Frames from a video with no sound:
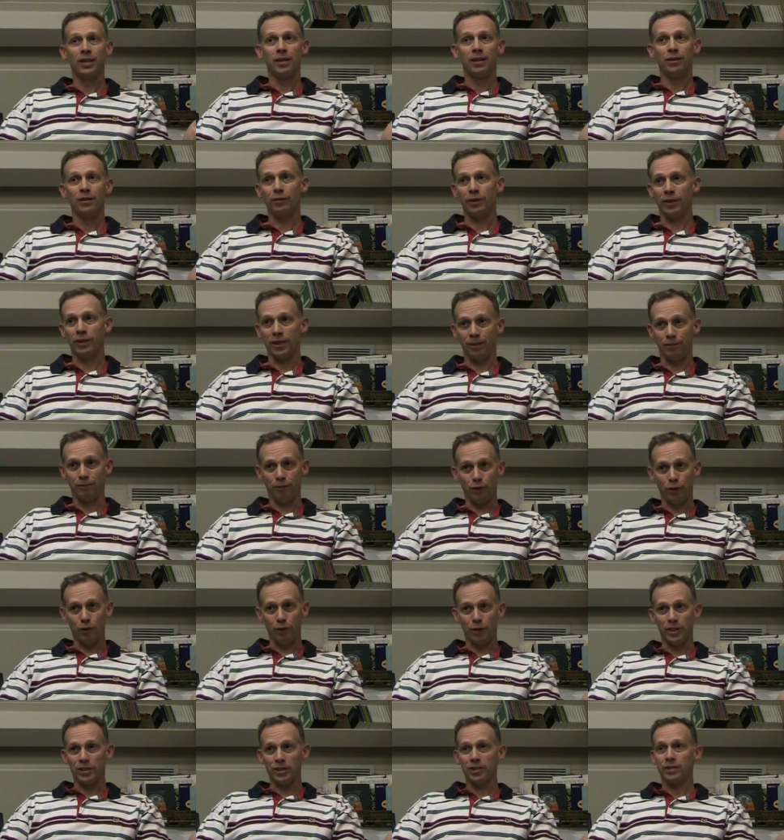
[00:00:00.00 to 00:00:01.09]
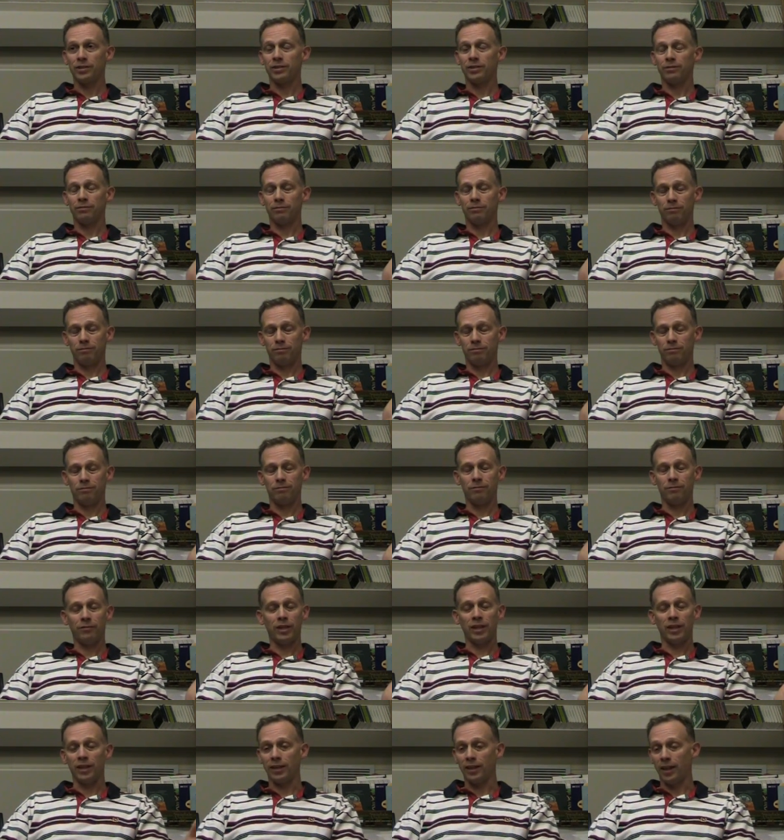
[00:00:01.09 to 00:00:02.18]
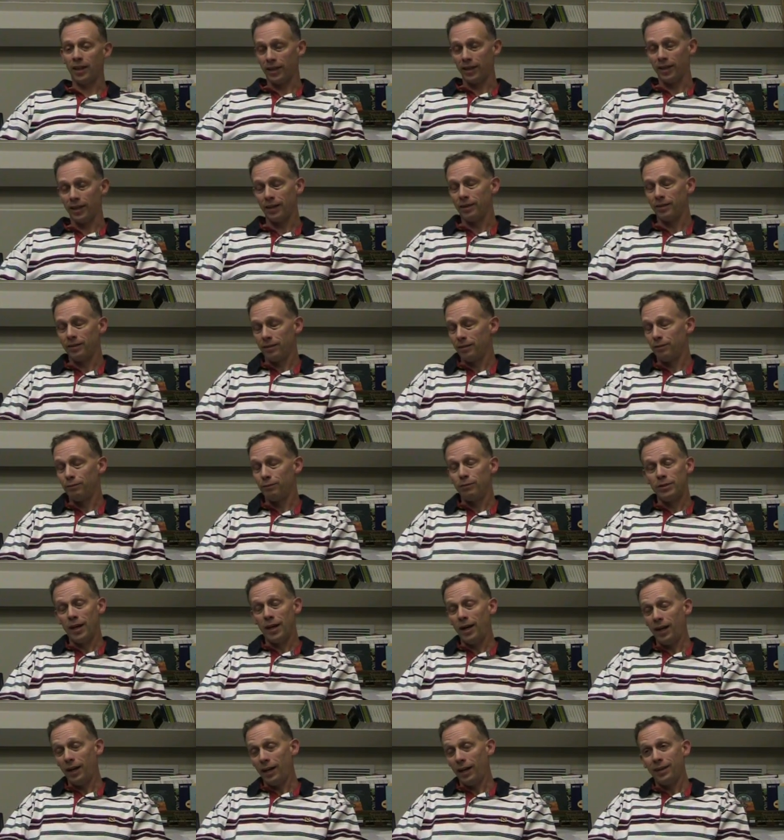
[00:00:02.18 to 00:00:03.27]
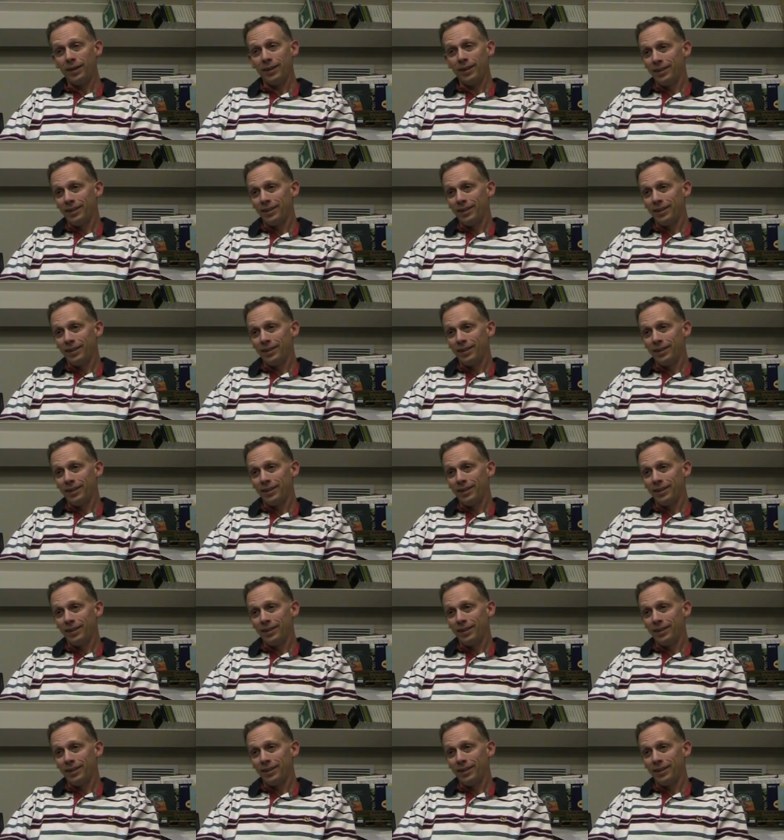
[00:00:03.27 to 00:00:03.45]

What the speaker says: feeling flu-ish to feeling like I could die.